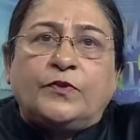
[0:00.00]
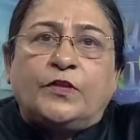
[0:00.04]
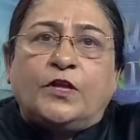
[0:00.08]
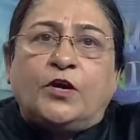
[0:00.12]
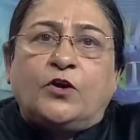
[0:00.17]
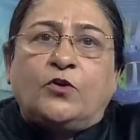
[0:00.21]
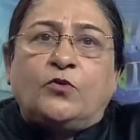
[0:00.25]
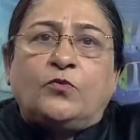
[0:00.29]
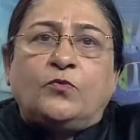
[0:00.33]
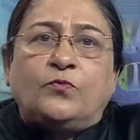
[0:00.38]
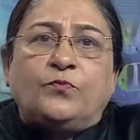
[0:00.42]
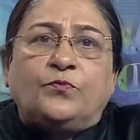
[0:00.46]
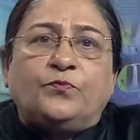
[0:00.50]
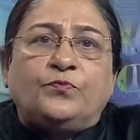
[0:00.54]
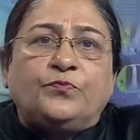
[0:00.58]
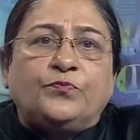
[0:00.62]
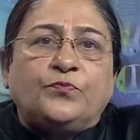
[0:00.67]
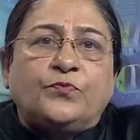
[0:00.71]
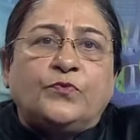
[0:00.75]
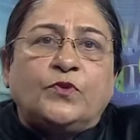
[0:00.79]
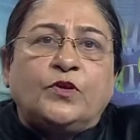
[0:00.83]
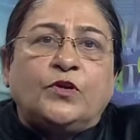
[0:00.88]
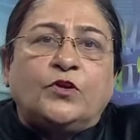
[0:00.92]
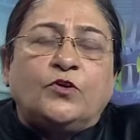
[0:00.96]
Now,
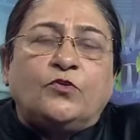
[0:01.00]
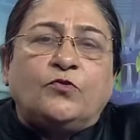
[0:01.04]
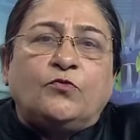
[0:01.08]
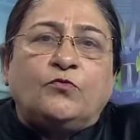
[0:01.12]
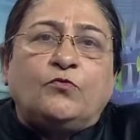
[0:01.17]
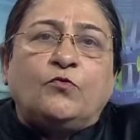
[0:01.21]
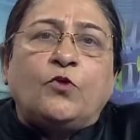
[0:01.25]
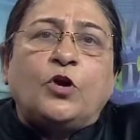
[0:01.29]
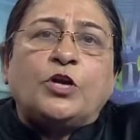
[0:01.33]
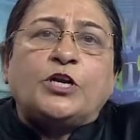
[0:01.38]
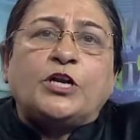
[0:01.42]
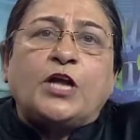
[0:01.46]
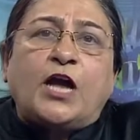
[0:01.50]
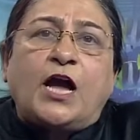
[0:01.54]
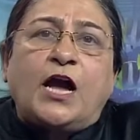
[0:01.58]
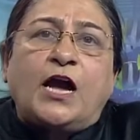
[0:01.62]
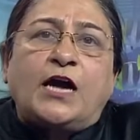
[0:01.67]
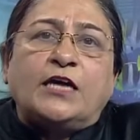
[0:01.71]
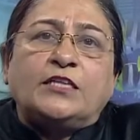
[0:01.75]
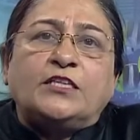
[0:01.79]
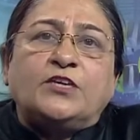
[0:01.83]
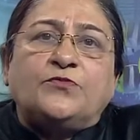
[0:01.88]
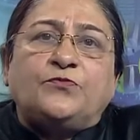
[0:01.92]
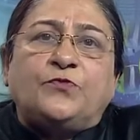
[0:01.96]
what
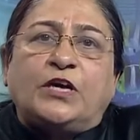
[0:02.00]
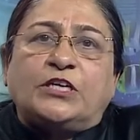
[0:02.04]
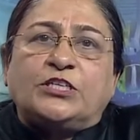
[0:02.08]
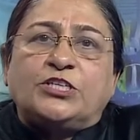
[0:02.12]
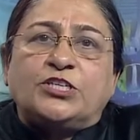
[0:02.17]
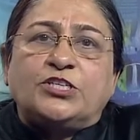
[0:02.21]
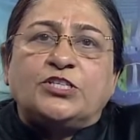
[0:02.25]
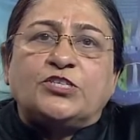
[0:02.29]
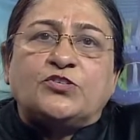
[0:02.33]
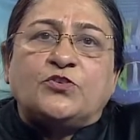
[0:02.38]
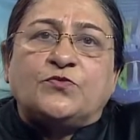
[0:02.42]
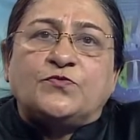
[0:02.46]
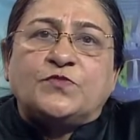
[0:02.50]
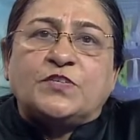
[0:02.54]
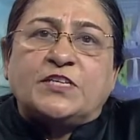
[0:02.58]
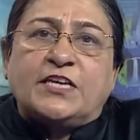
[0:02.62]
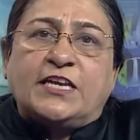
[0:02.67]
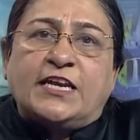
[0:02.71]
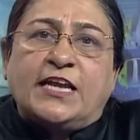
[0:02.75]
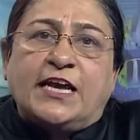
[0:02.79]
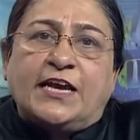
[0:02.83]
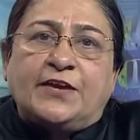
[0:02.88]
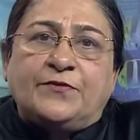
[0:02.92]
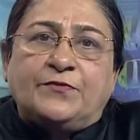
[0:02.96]
are the functions of
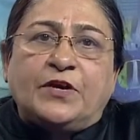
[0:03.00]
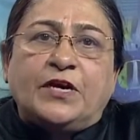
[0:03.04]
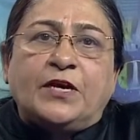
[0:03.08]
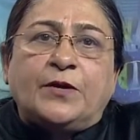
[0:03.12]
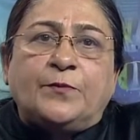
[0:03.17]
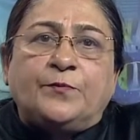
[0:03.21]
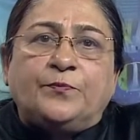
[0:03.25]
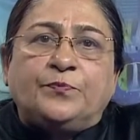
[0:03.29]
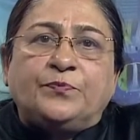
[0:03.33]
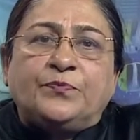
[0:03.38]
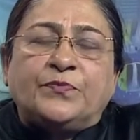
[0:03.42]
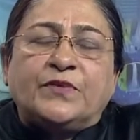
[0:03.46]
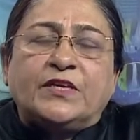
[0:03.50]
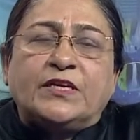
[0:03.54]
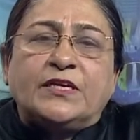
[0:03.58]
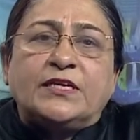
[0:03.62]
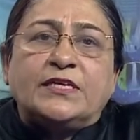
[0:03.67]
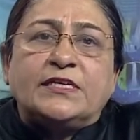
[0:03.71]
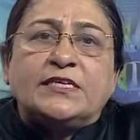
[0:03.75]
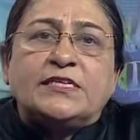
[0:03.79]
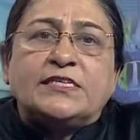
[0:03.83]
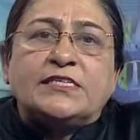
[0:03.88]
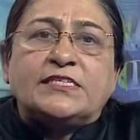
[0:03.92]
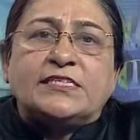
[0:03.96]
saliva?
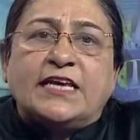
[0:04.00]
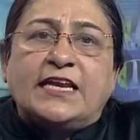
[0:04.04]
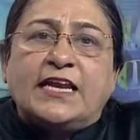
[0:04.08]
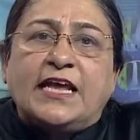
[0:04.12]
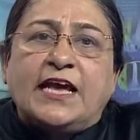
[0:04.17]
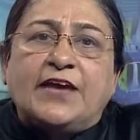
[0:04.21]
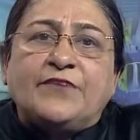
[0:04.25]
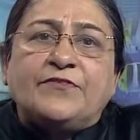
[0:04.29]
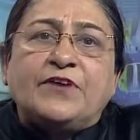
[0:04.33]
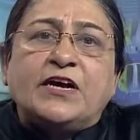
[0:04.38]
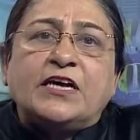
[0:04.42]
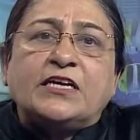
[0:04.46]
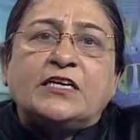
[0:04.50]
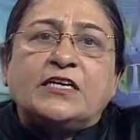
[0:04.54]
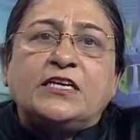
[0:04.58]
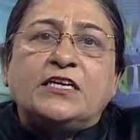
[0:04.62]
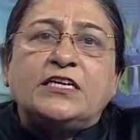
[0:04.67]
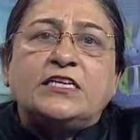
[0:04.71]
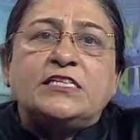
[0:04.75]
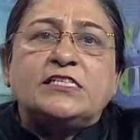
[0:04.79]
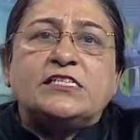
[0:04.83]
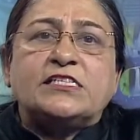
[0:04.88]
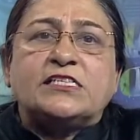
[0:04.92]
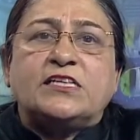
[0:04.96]
Saliva
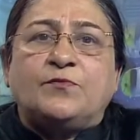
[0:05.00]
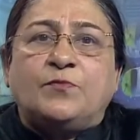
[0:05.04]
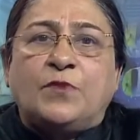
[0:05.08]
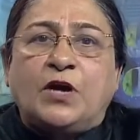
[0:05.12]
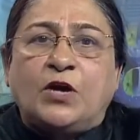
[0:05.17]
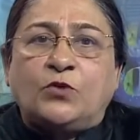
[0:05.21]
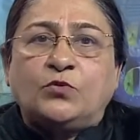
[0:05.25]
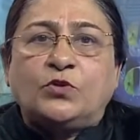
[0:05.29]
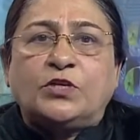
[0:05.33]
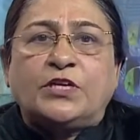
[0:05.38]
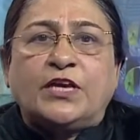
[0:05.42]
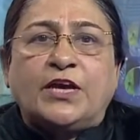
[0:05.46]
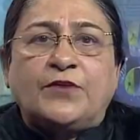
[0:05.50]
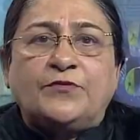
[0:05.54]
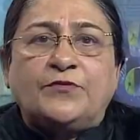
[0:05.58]
cleans the mouth